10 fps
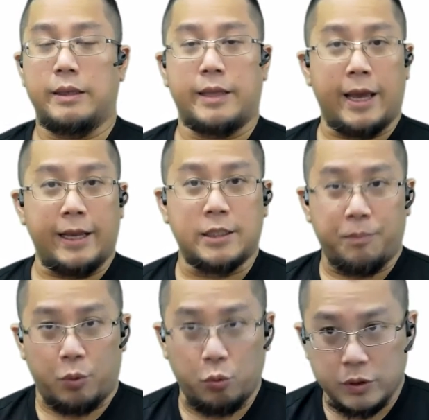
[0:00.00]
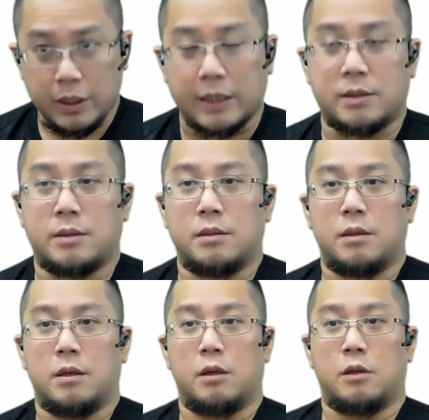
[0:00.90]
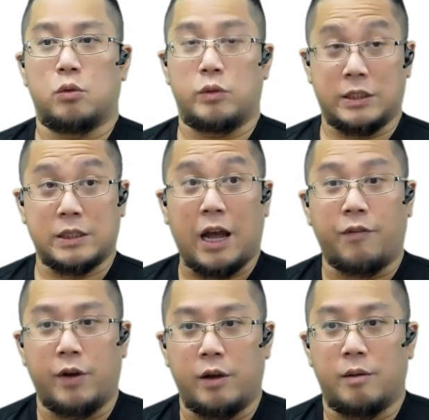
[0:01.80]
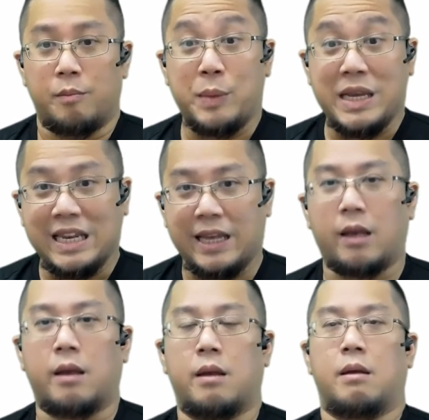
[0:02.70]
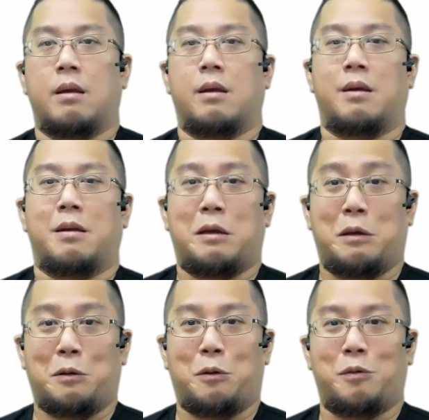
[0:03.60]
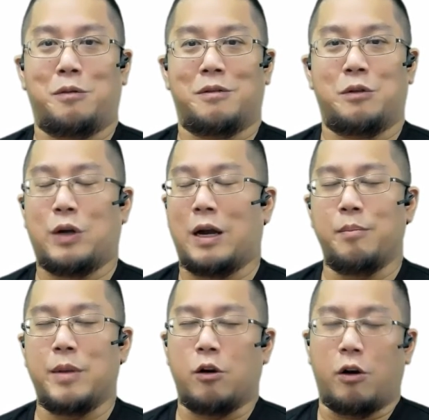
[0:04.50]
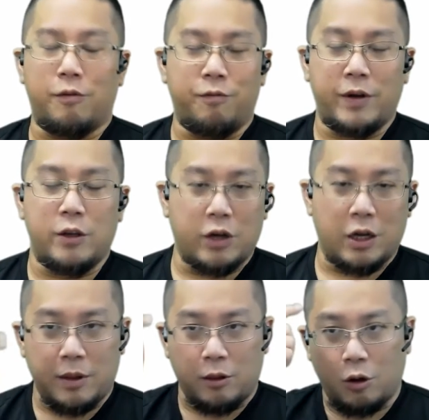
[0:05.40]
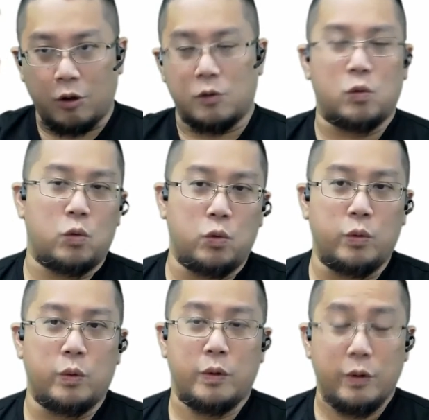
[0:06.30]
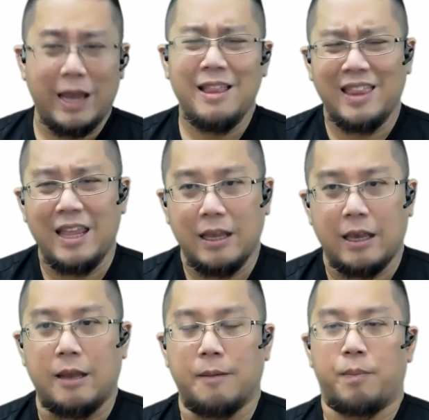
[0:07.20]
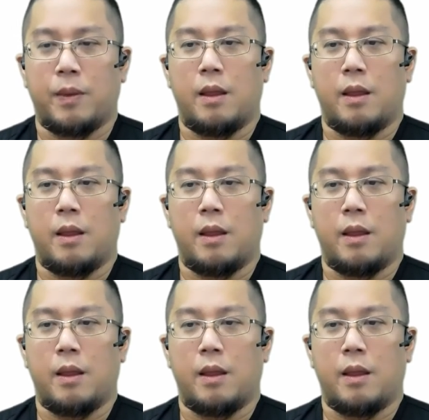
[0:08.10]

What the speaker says: There is a process to discover meaning. You know, you can't be comfort. You can't be taught through. You can think it,